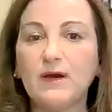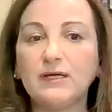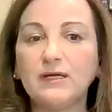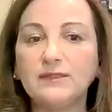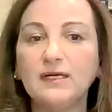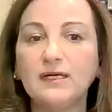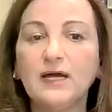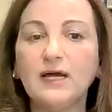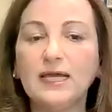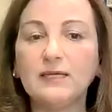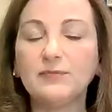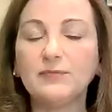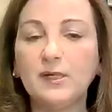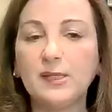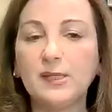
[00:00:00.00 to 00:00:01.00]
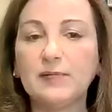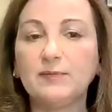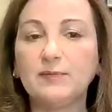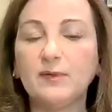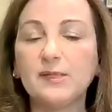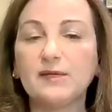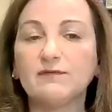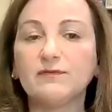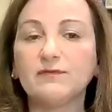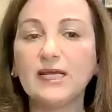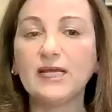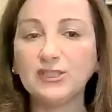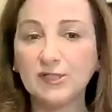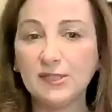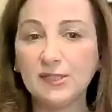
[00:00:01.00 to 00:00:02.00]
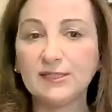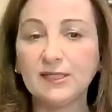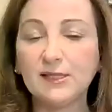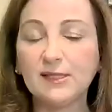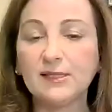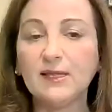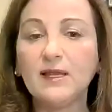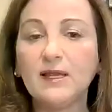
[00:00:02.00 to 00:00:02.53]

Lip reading: underlying principles of righteousness,